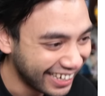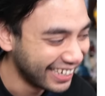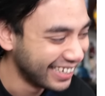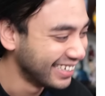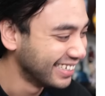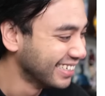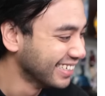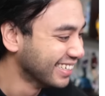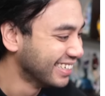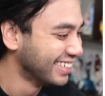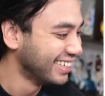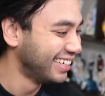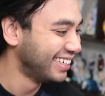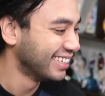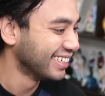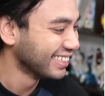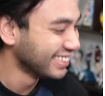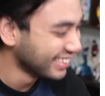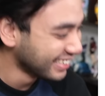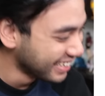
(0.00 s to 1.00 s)

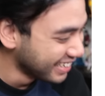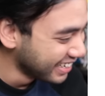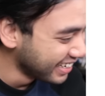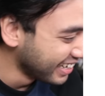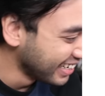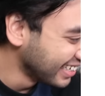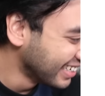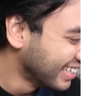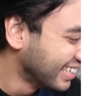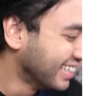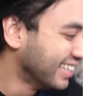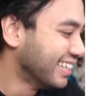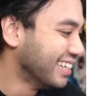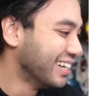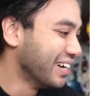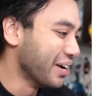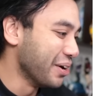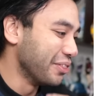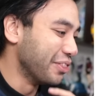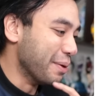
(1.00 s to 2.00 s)
The
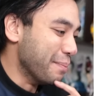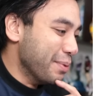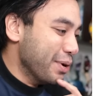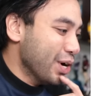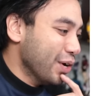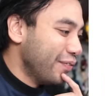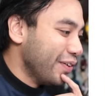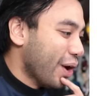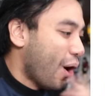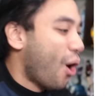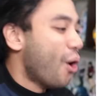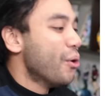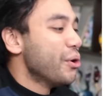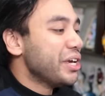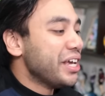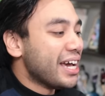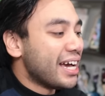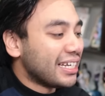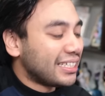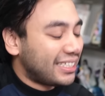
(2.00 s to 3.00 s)
movie? Oh,
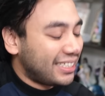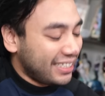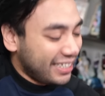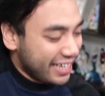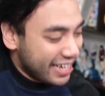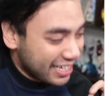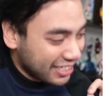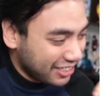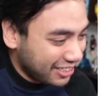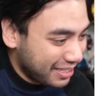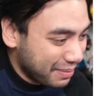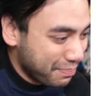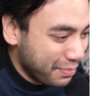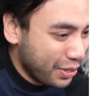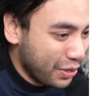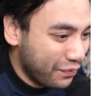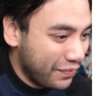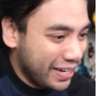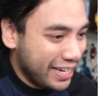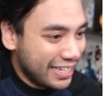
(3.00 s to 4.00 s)
yes, the
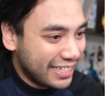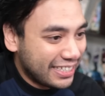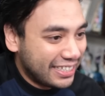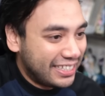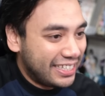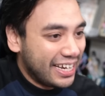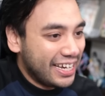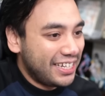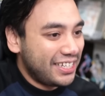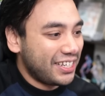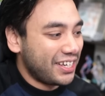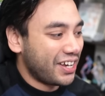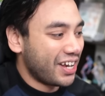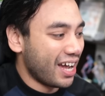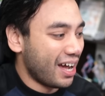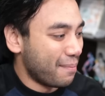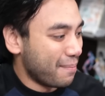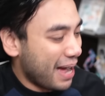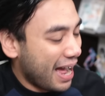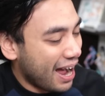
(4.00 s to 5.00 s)
movie did
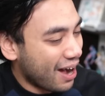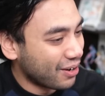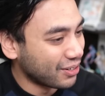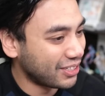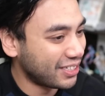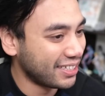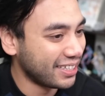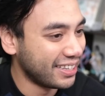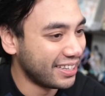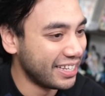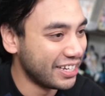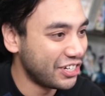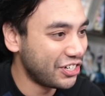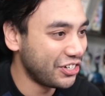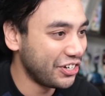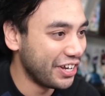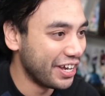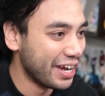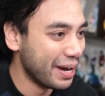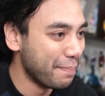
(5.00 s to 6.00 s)
come out this
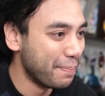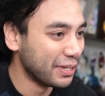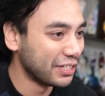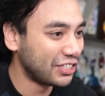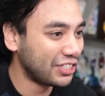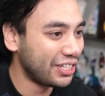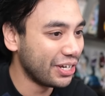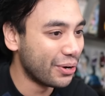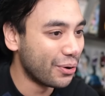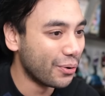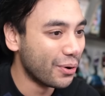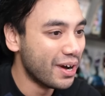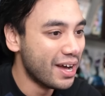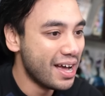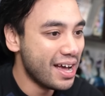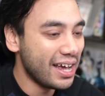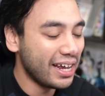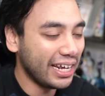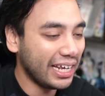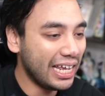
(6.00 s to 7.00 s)
year, but still,
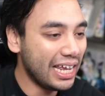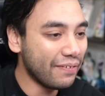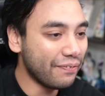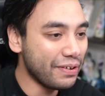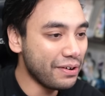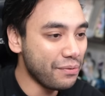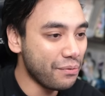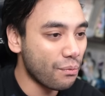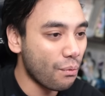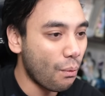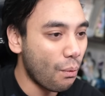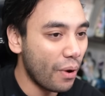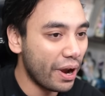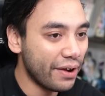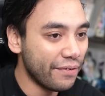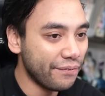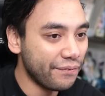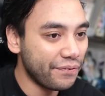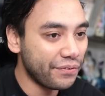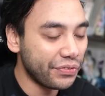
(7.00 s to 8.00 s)
even
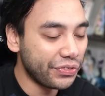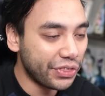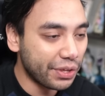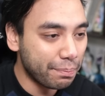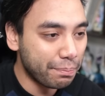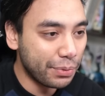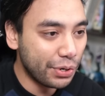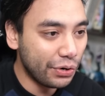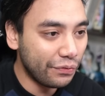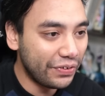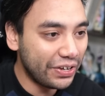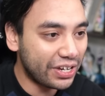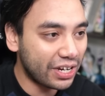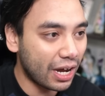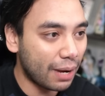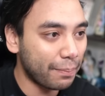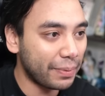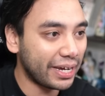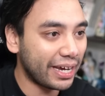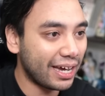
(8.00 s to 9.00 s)
with the movie
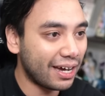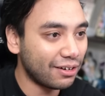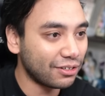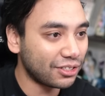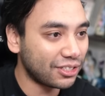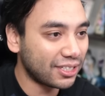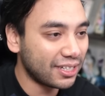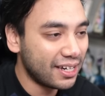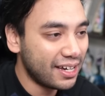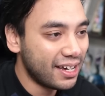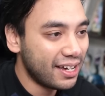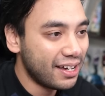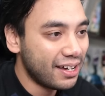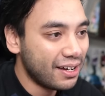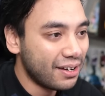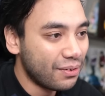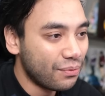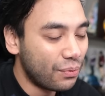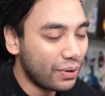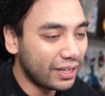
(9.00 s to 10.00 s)
coming out,
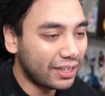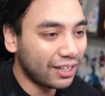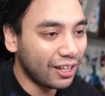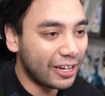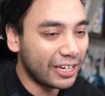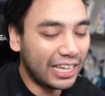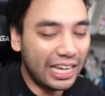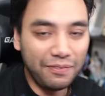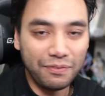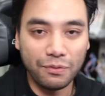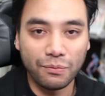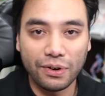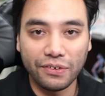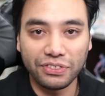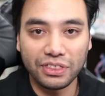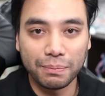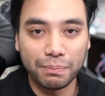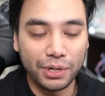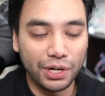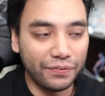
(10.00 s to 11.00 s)

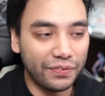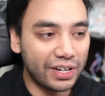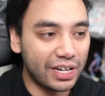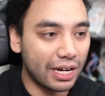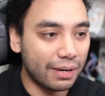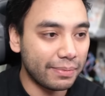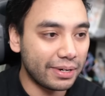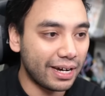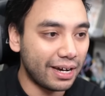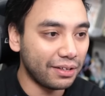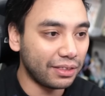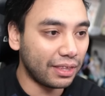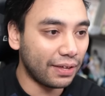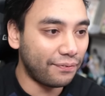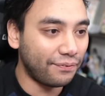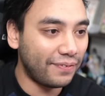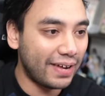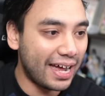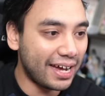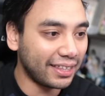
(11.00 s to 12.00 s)
the
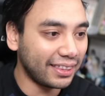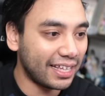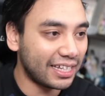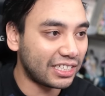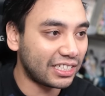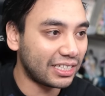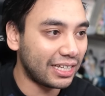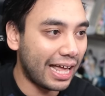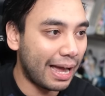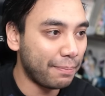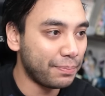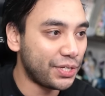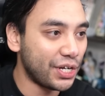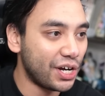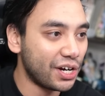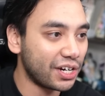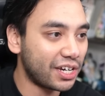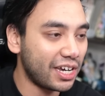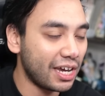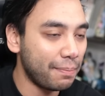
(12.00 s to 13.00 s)
fact that Slam
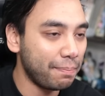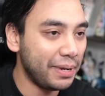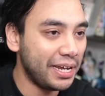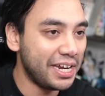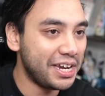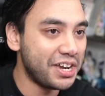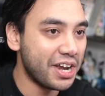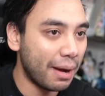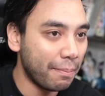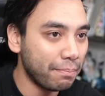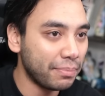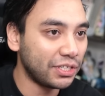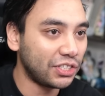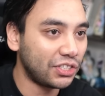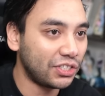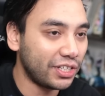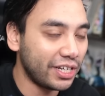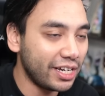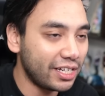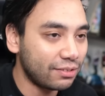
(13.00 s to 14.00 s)
Dunk can be number
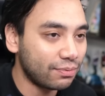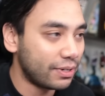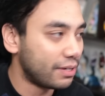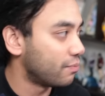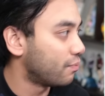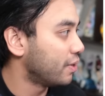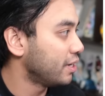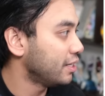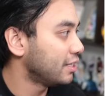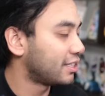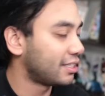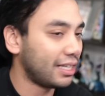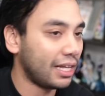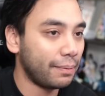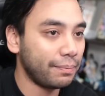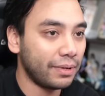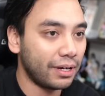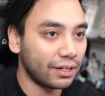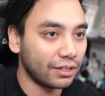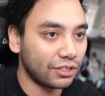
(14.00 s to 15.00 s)
six, when did
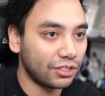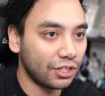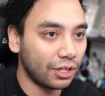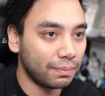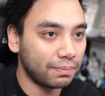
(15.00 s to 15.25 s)
Slam Dunk stop